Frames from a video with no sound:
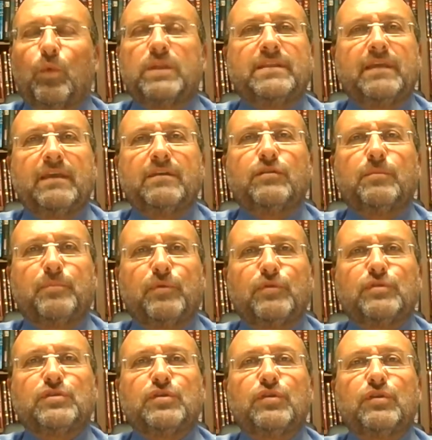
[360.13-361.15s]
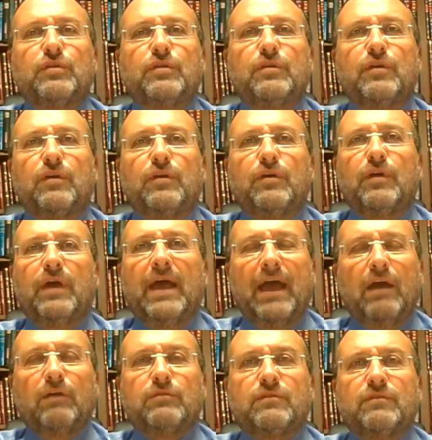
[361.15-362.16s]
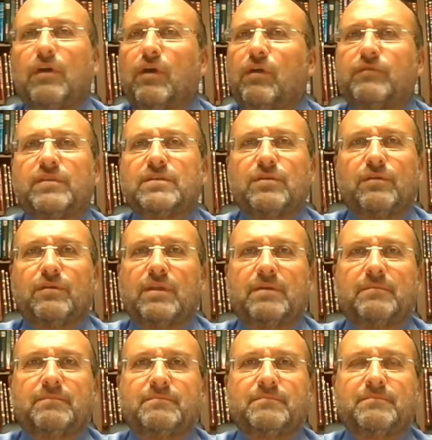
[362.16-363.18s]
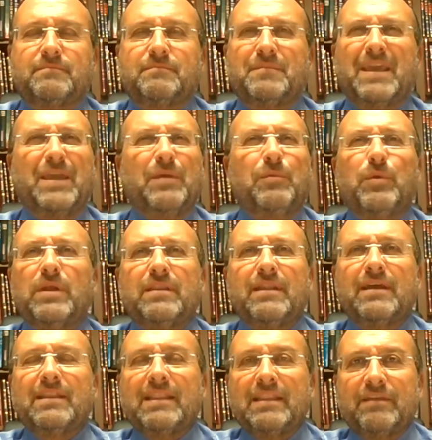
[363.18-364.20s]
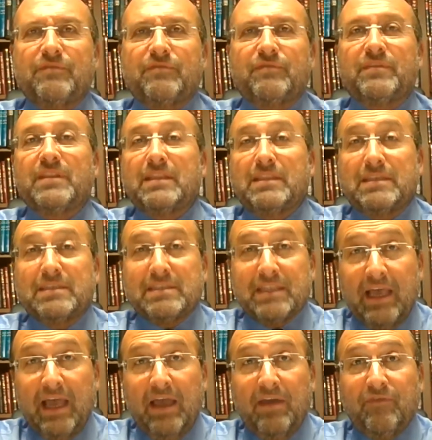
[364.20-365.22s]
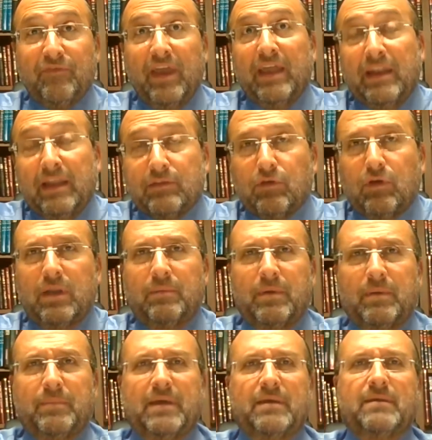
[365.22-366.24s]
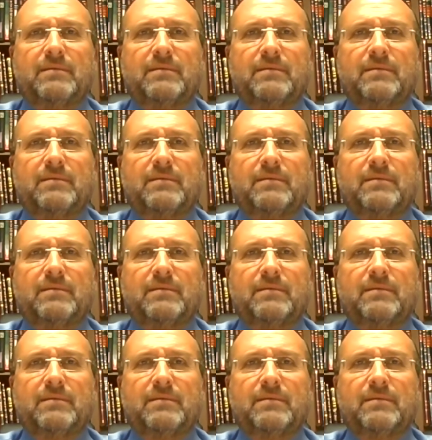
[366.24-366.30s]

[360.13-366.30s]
take the person out of this home. He will not live, not this life, and not olam haba.